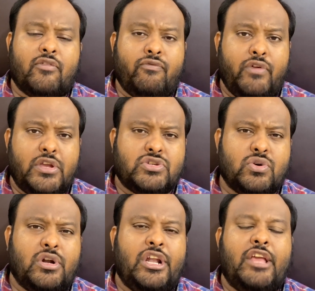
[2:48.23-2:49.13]
We
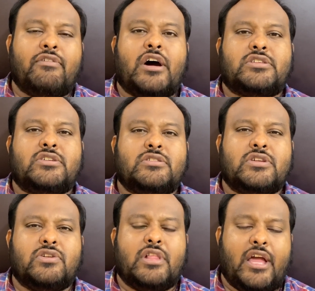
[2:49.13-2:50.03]
should leave ourselves
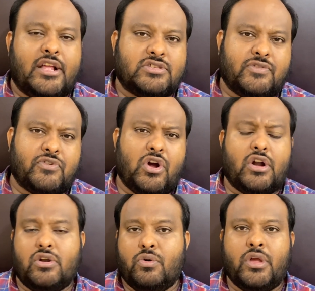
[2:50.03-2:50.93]
into the hands of
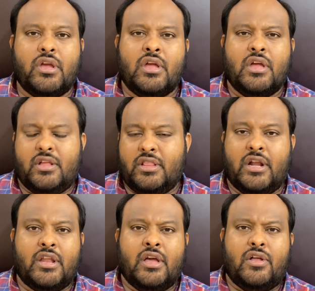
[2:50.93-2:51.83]
God, knowing
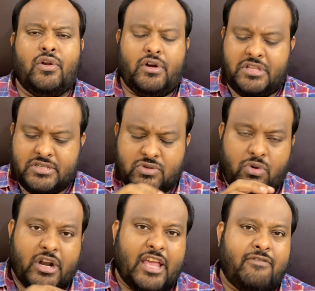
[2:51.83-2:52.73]
that, "Lord, this is
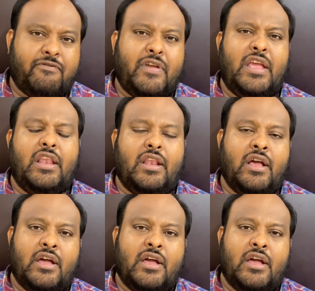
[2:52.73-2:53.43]
what I feel.